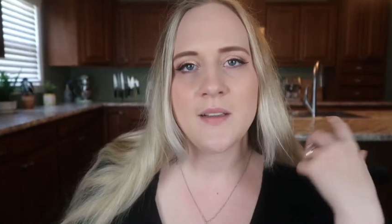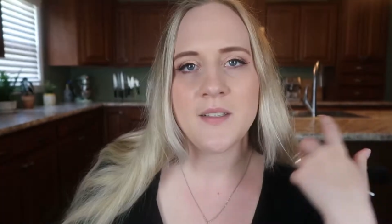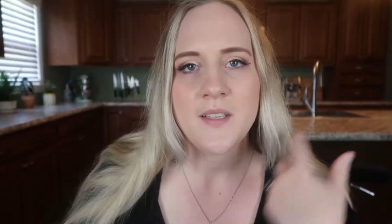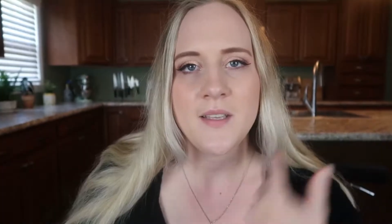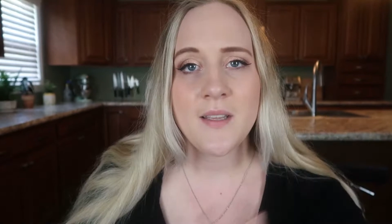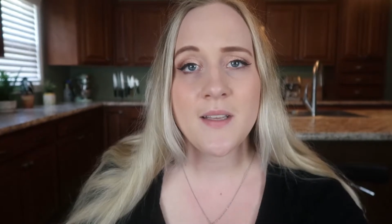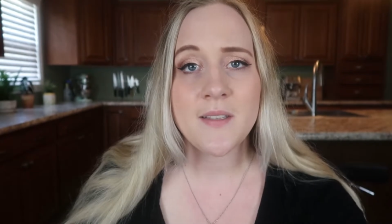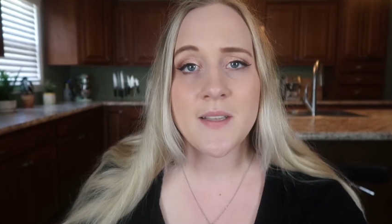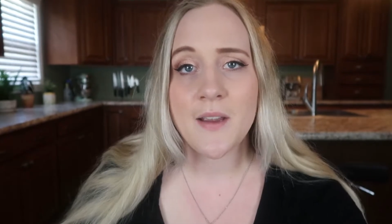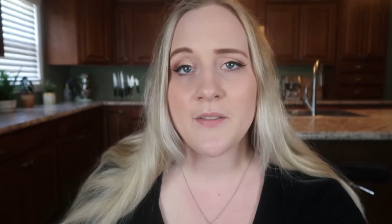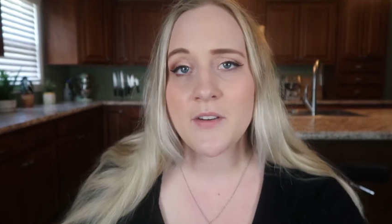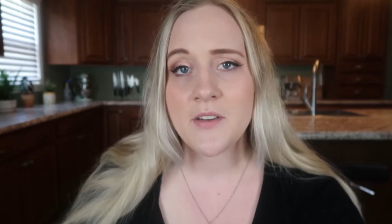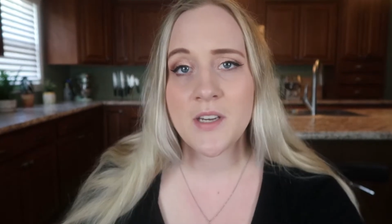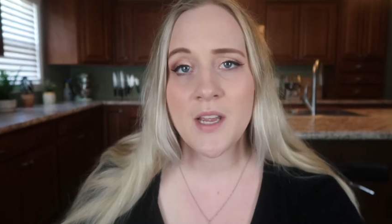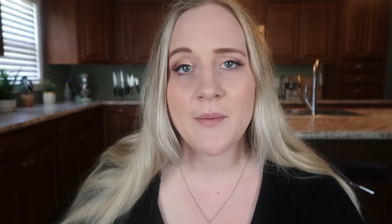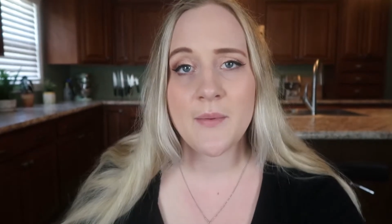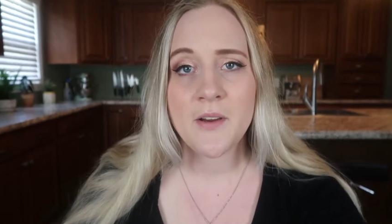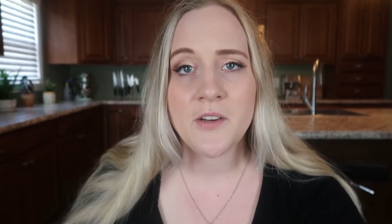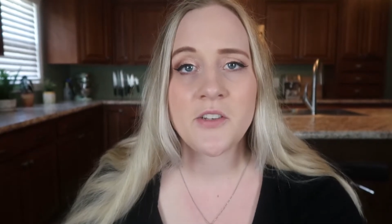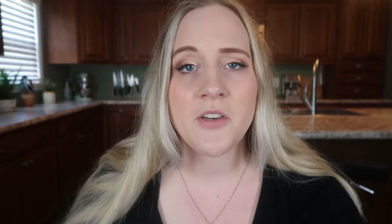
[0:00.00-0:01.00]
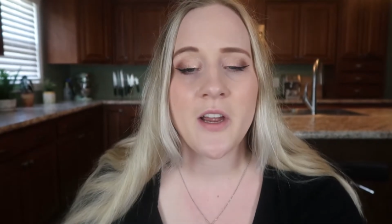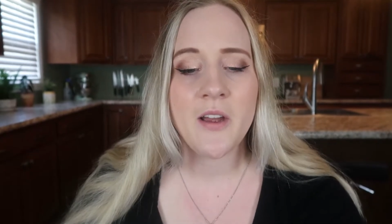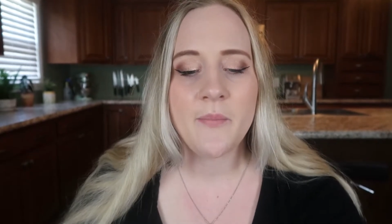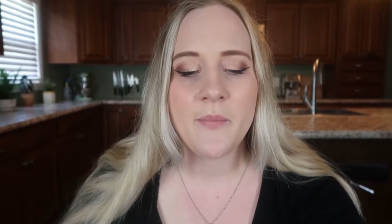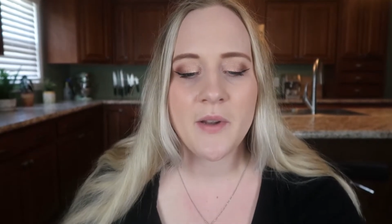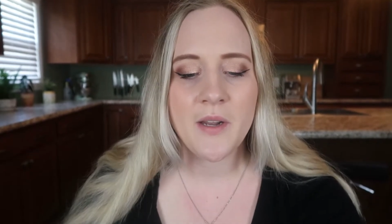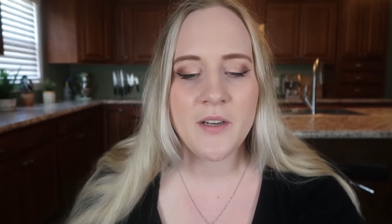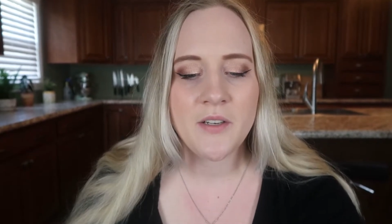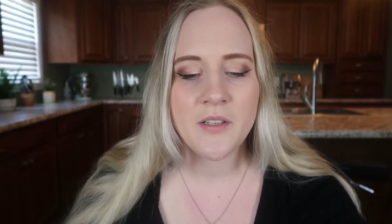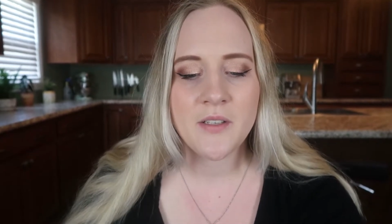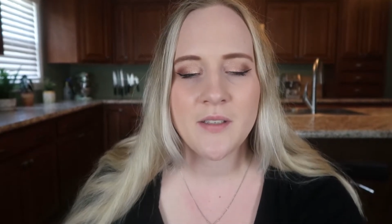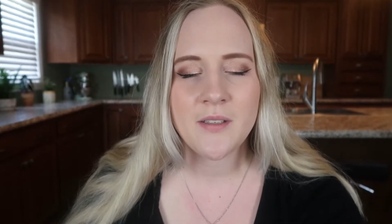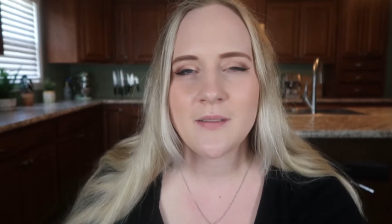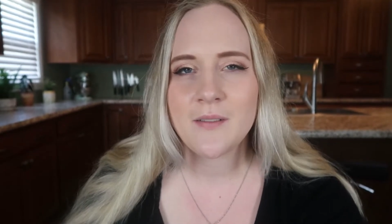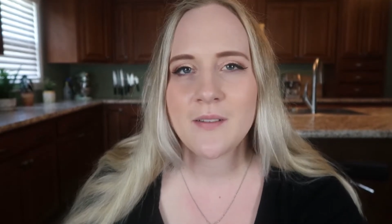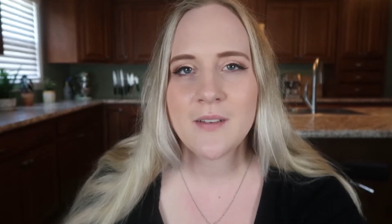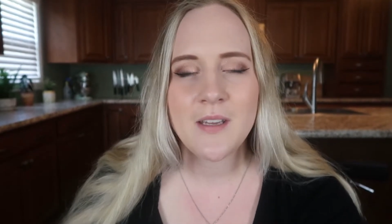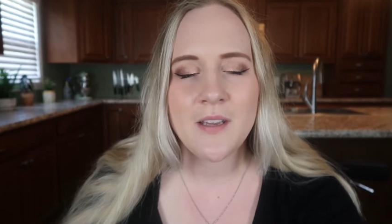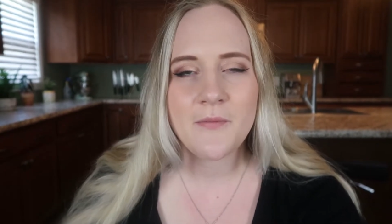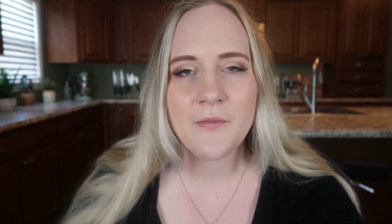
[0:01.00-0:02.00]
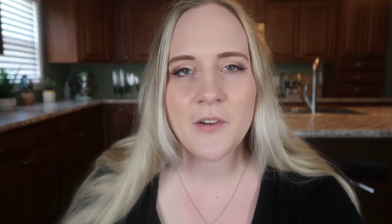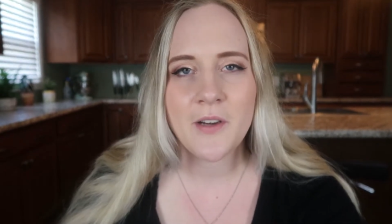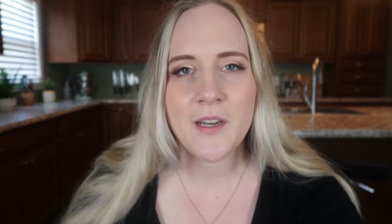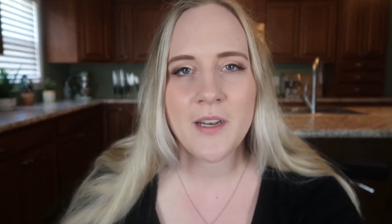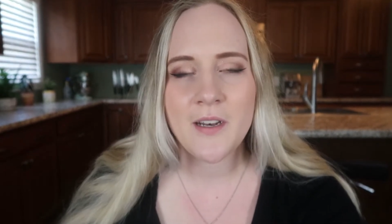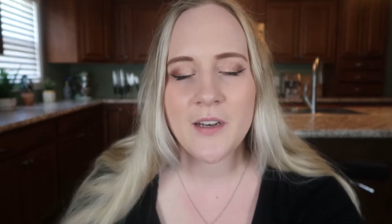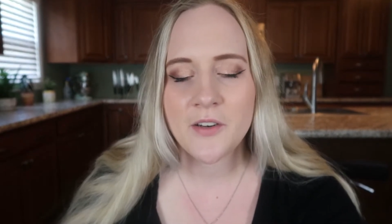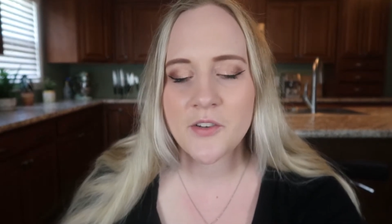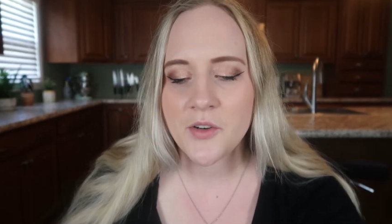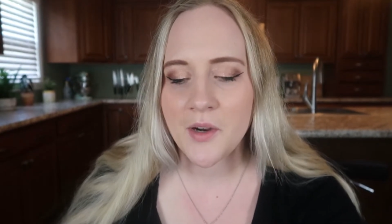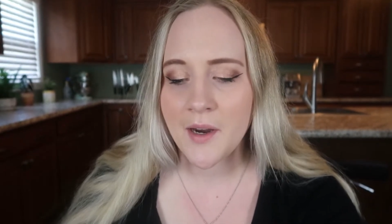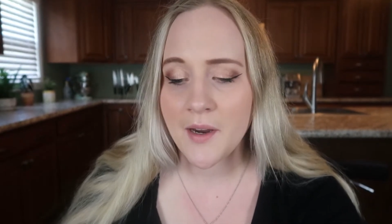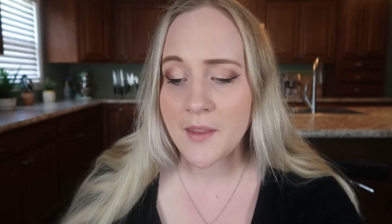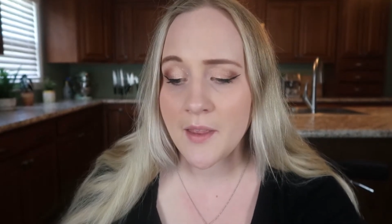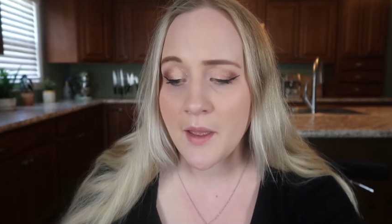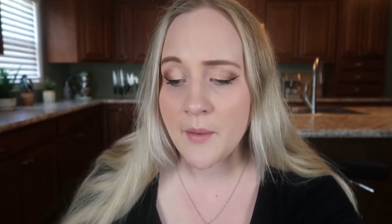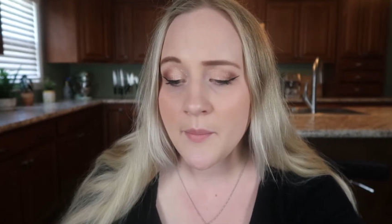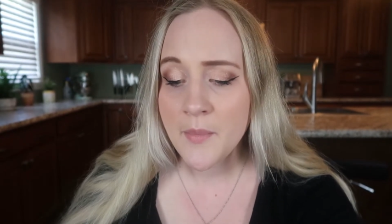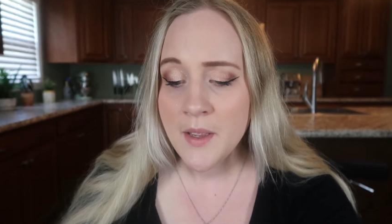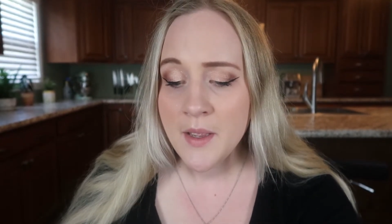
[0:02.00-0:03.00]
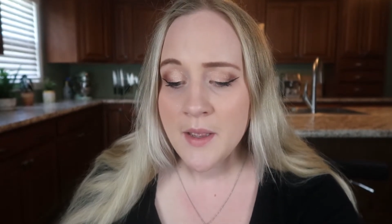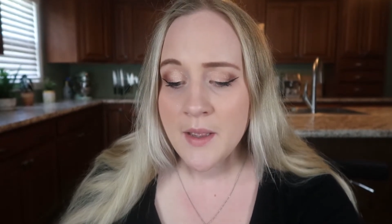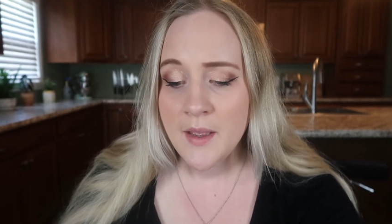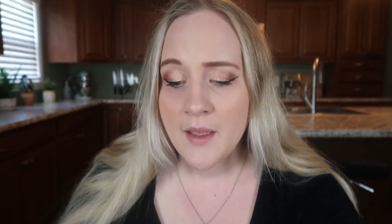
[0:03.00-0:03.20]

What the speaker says: I see these every time I shop, but I just keep forgetting to try them.